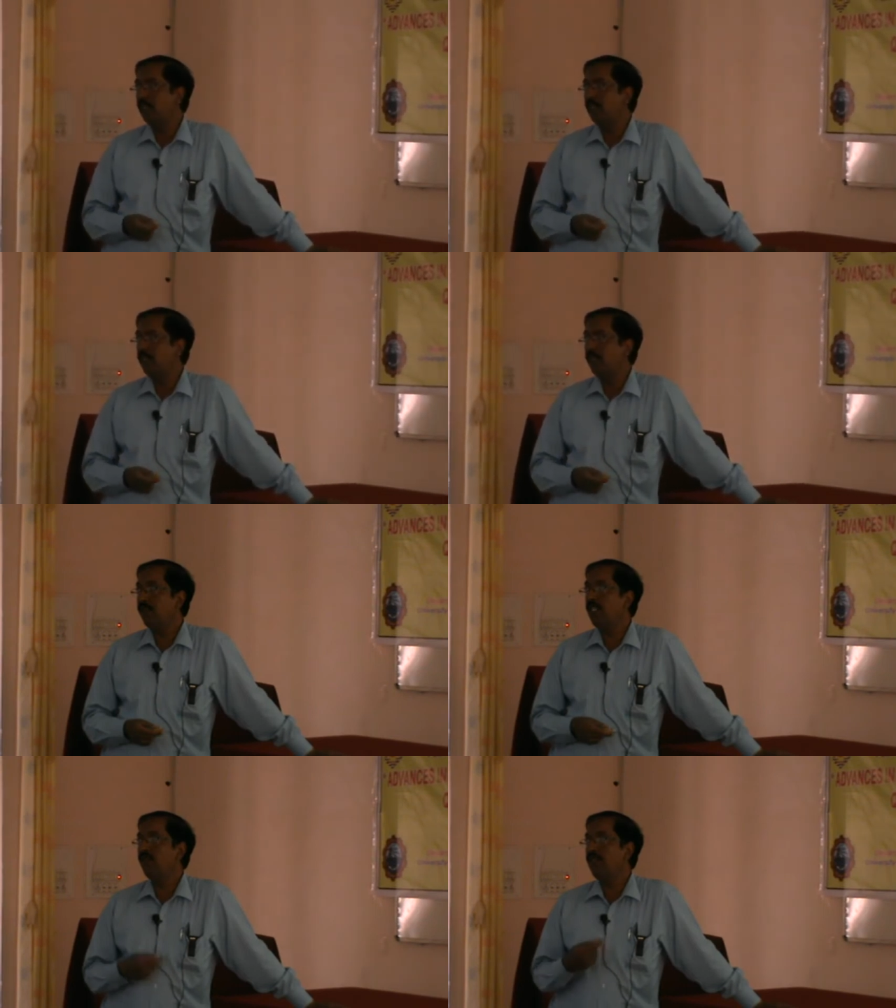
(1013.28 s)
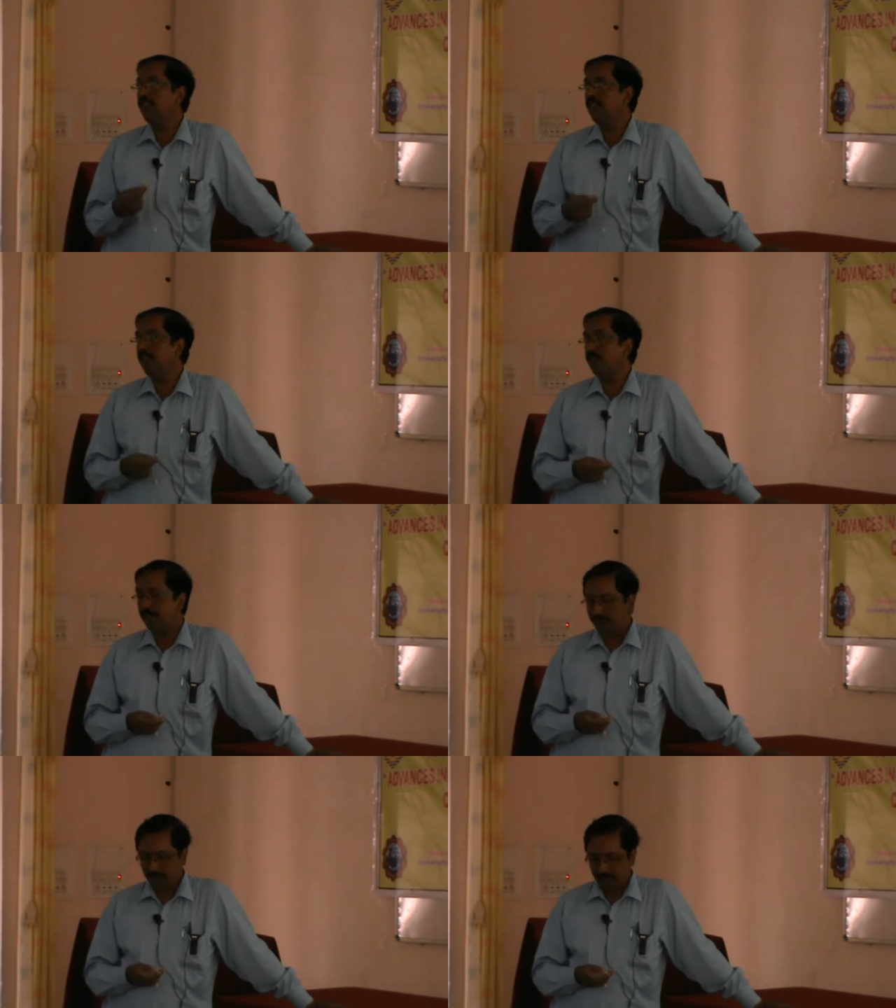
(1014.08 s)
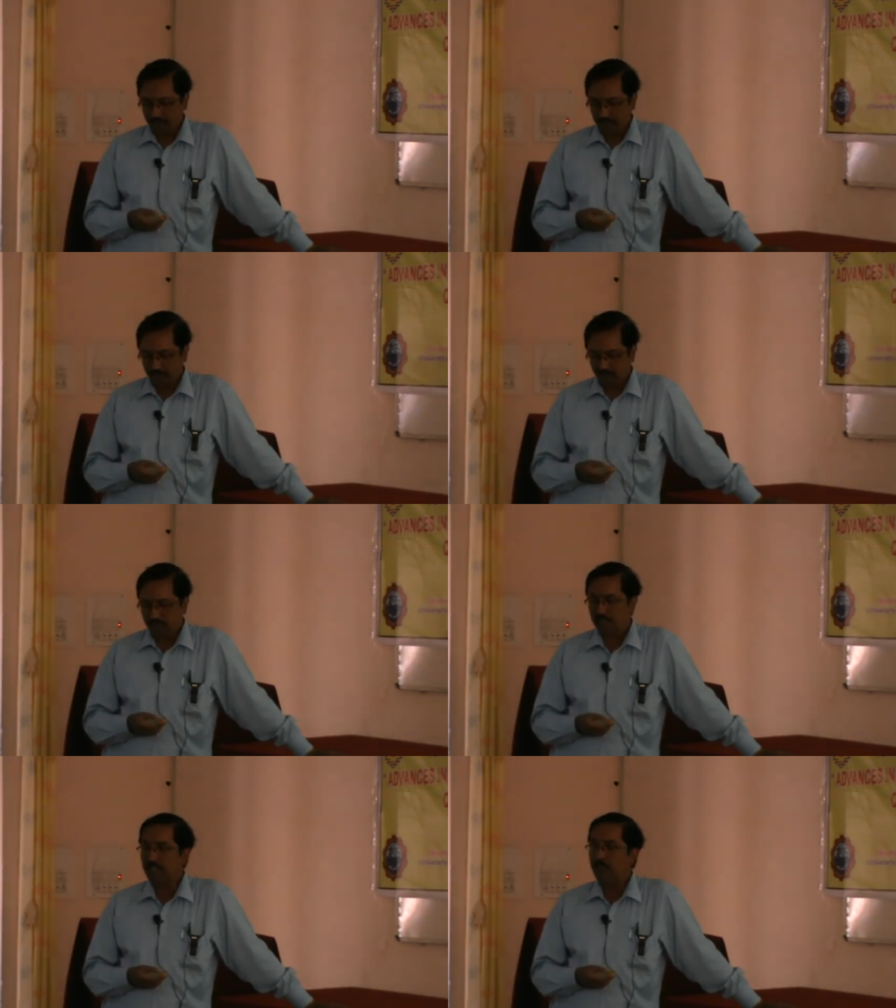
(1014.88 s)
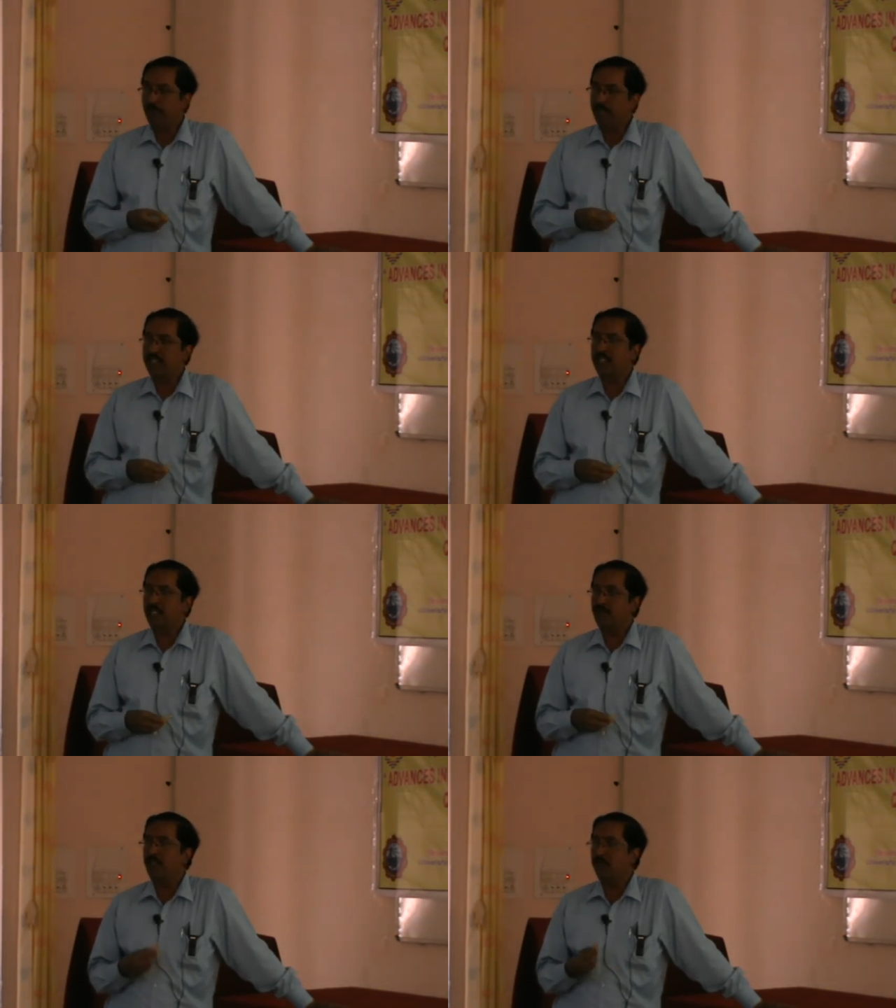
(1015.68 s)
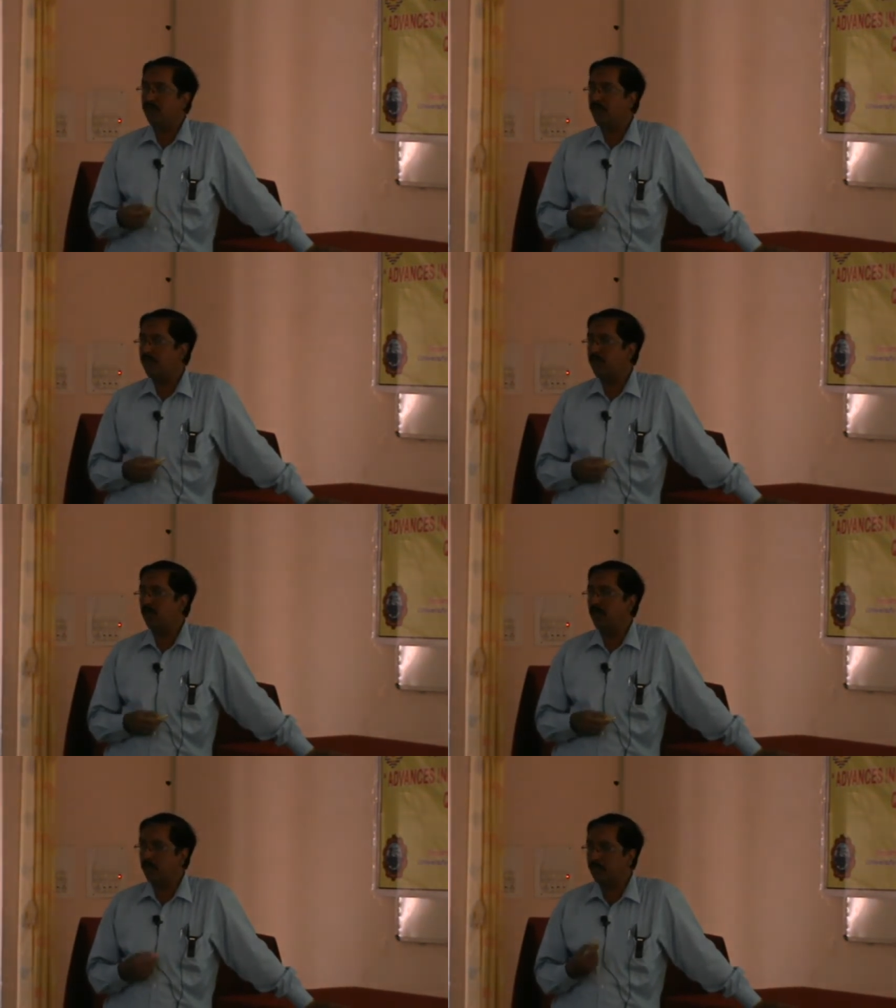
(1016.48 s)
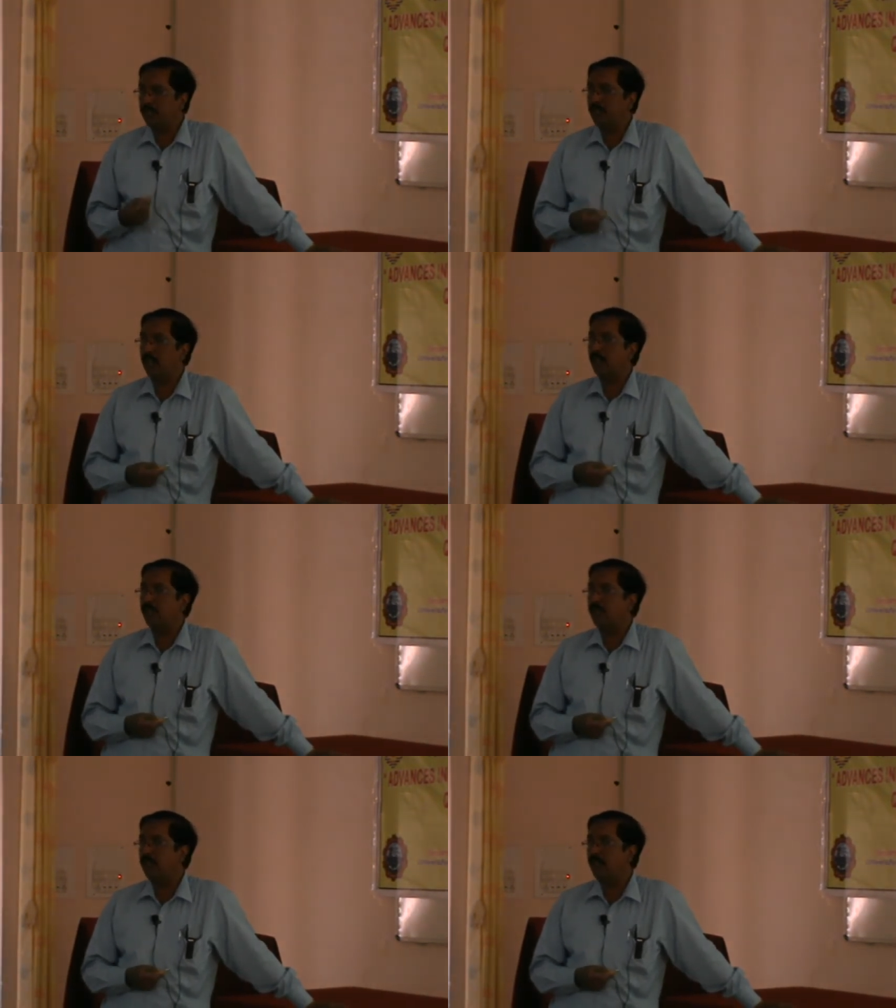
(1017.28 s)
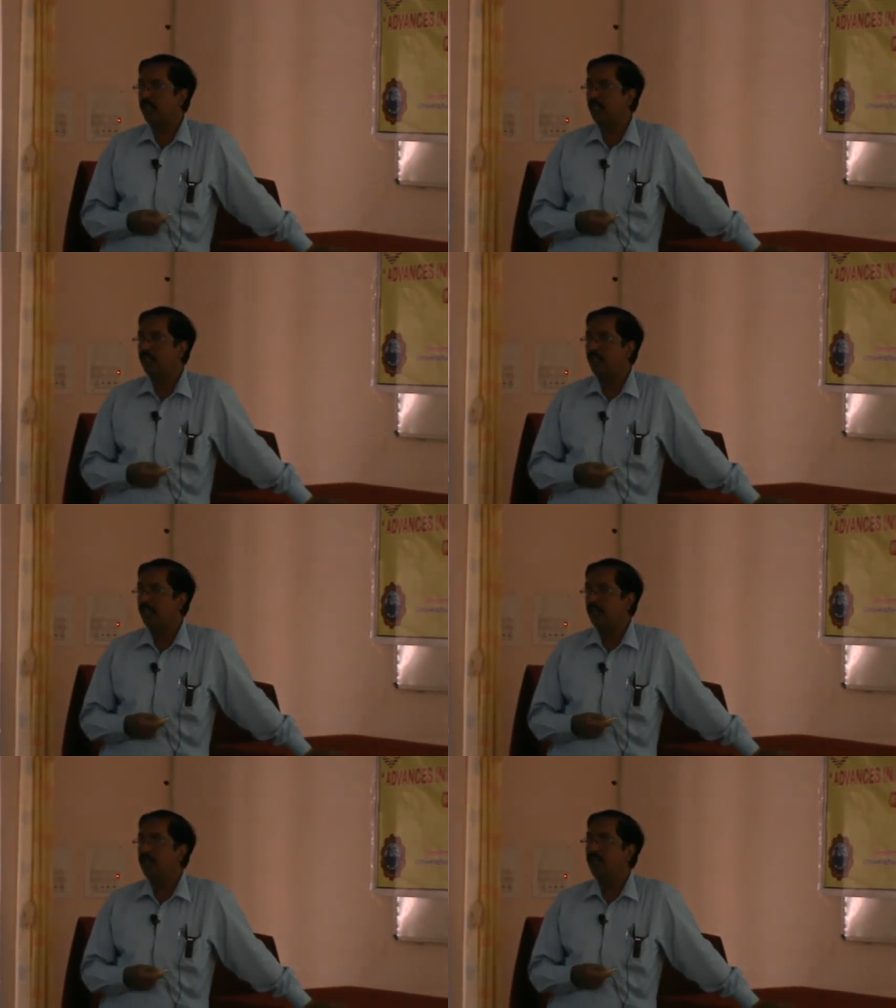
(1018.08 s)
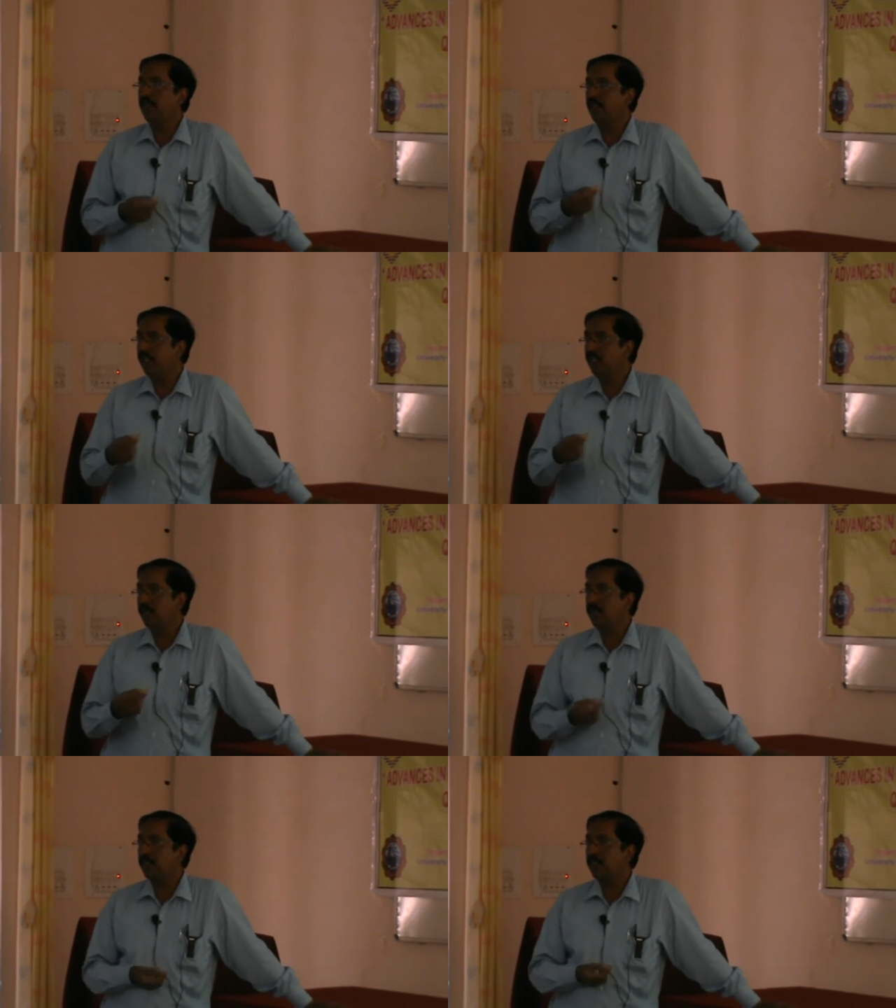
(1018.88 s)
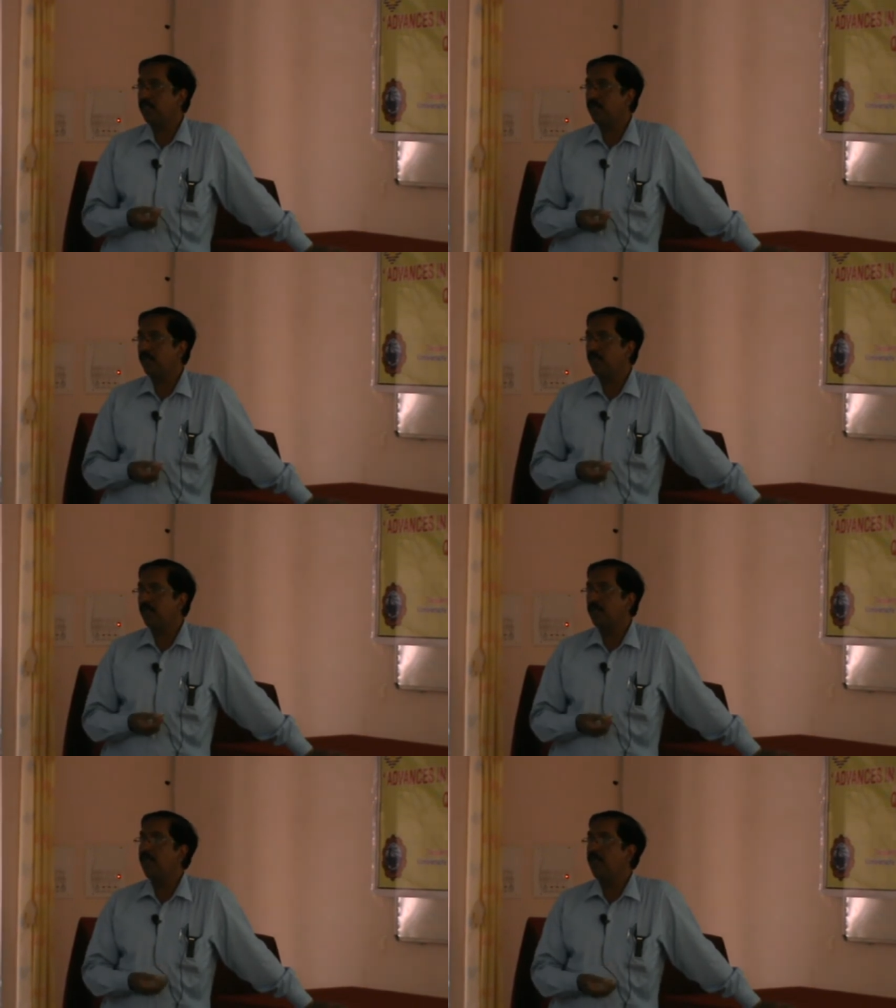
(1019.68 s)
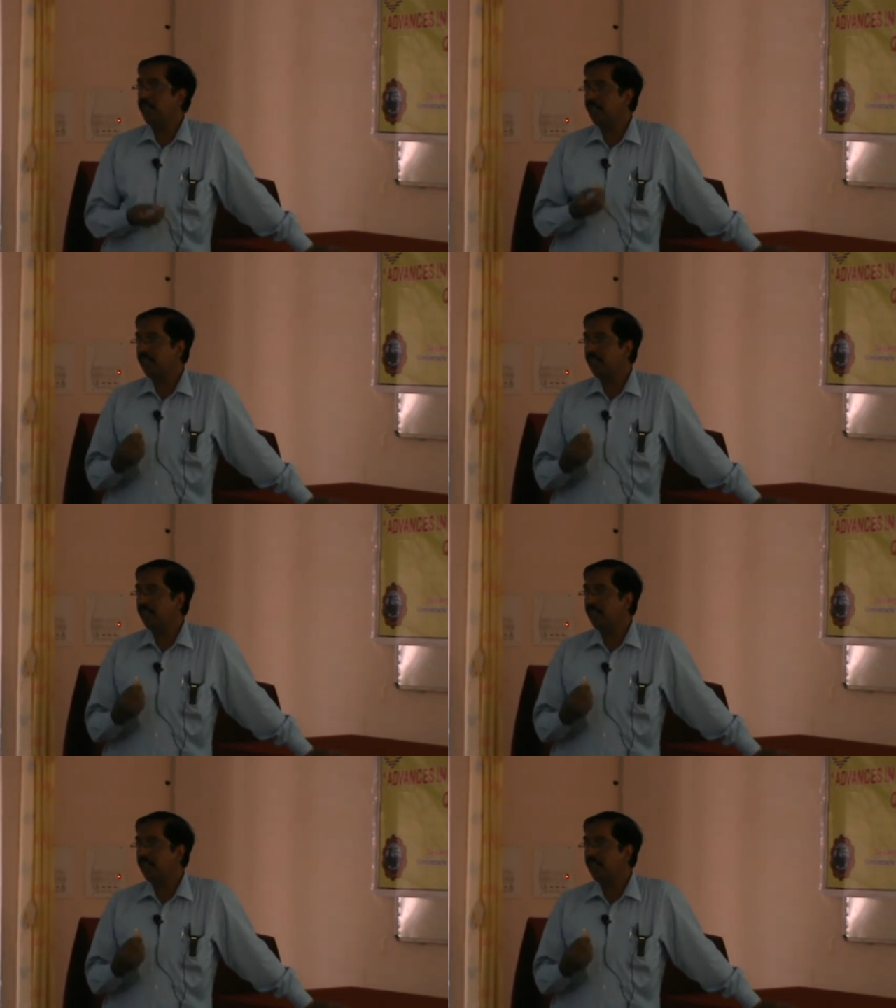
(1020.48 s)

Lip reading: and whenever the patient, even if you want to approach the hospital, maybe in near future, the data